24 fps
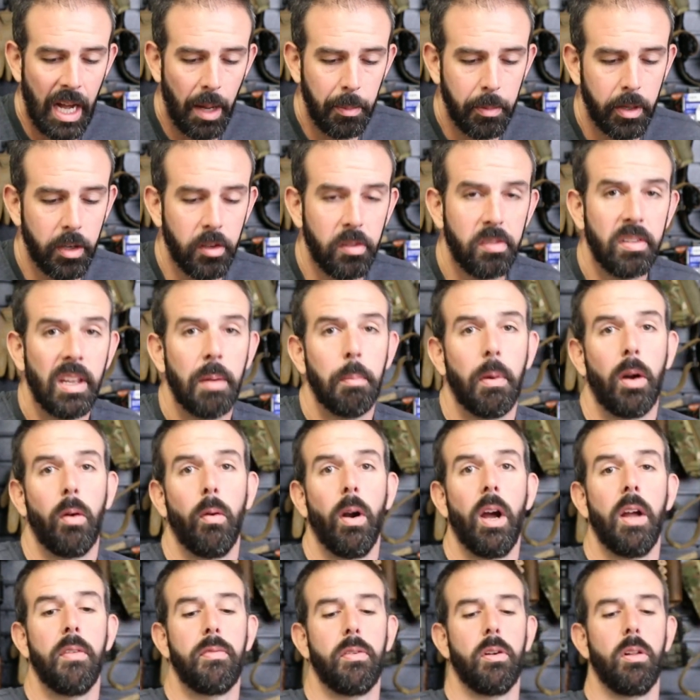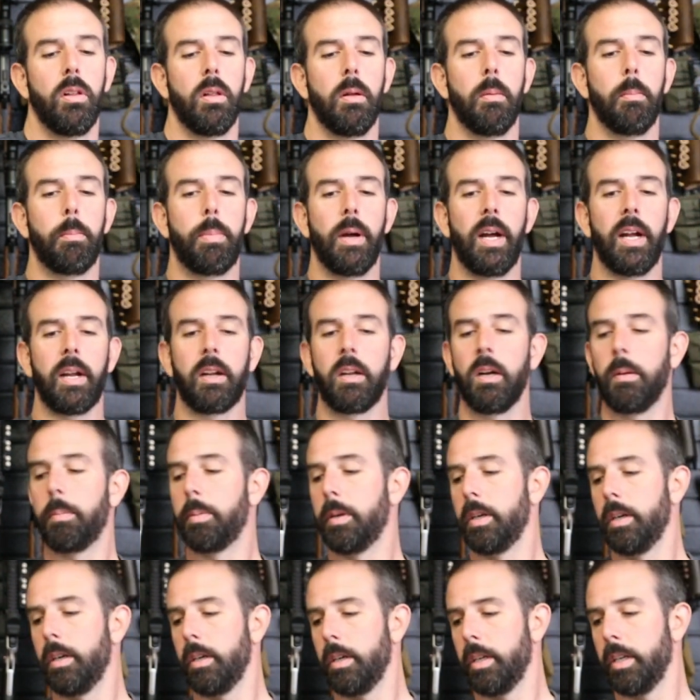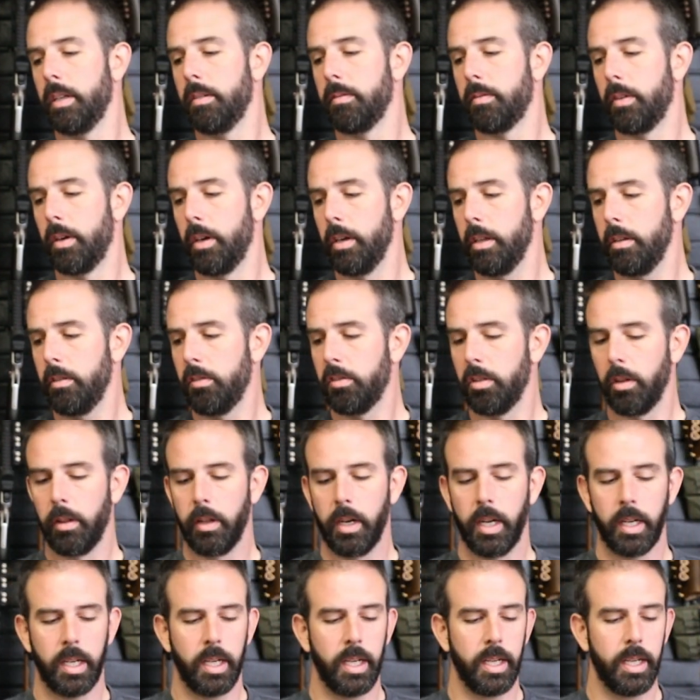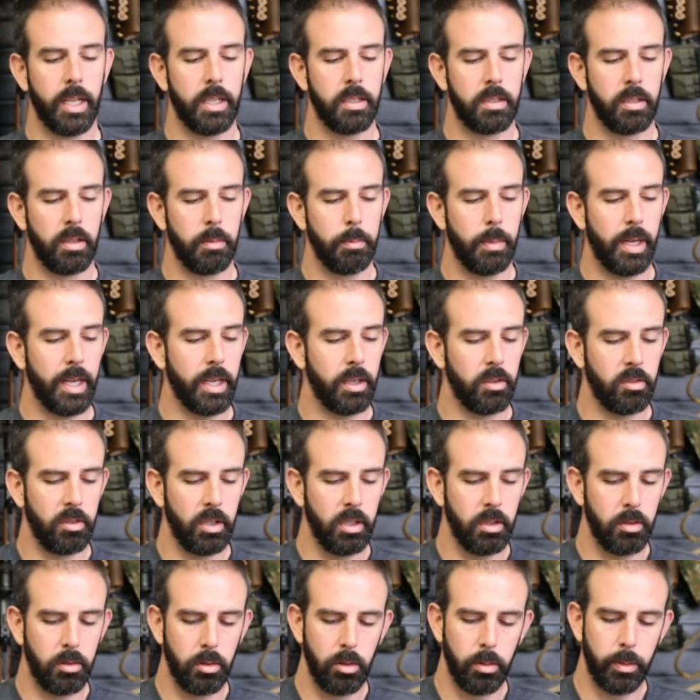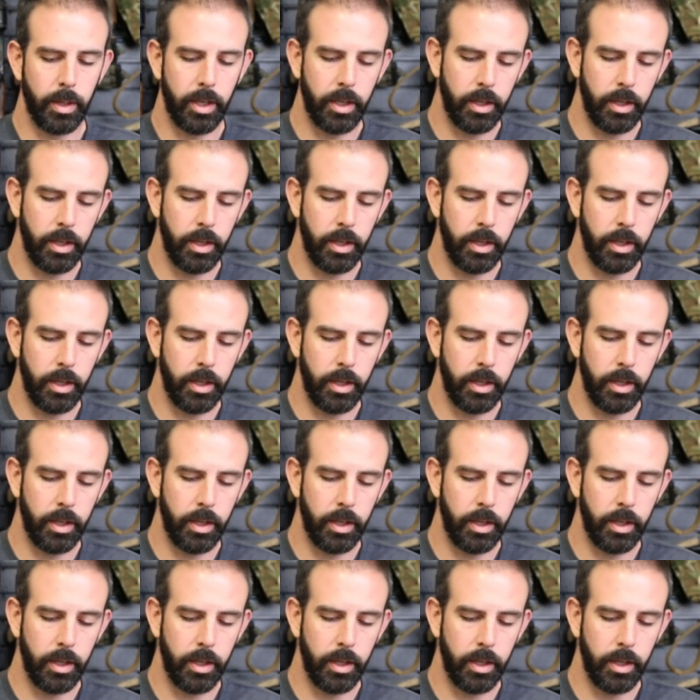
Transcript: I'm gonna set my rifle back up here inverted so that I can get to the magazine tube